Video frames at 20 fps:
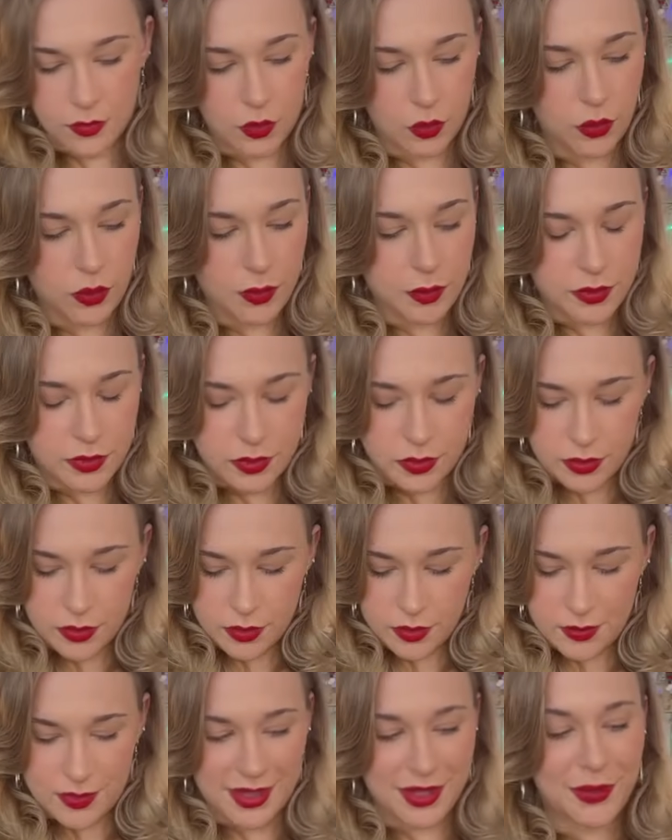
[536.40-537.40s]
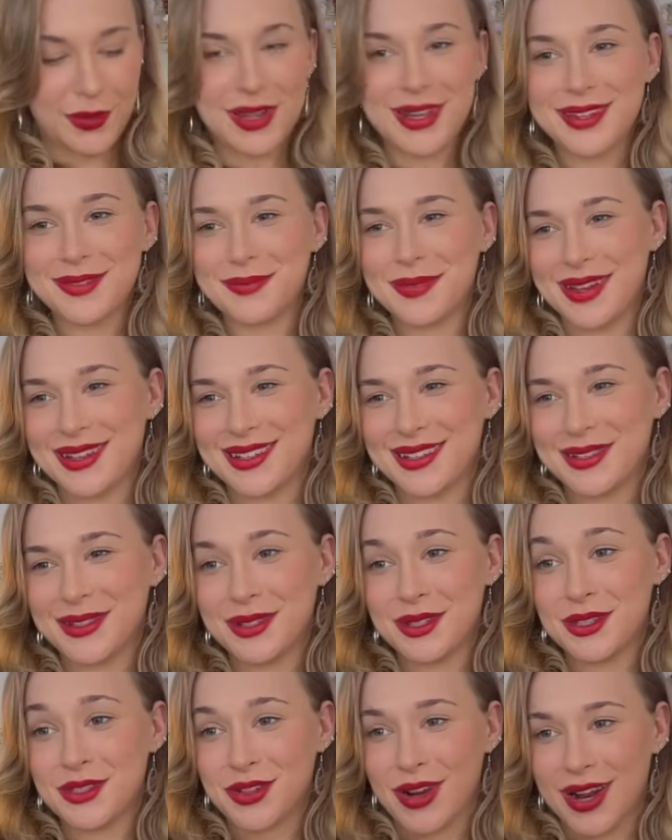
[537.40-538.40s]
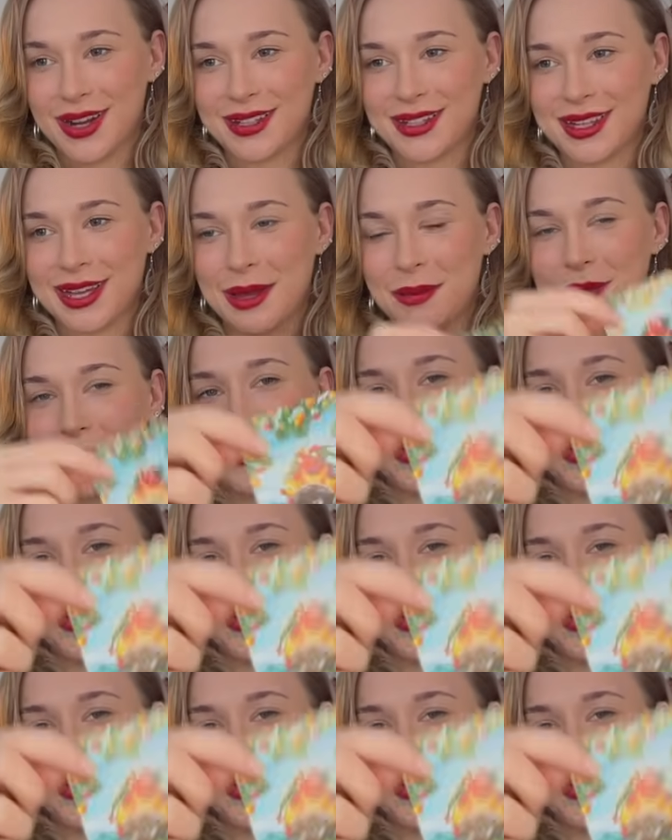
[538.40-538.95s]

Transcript: Oops. The Queen of Pentacles tried to come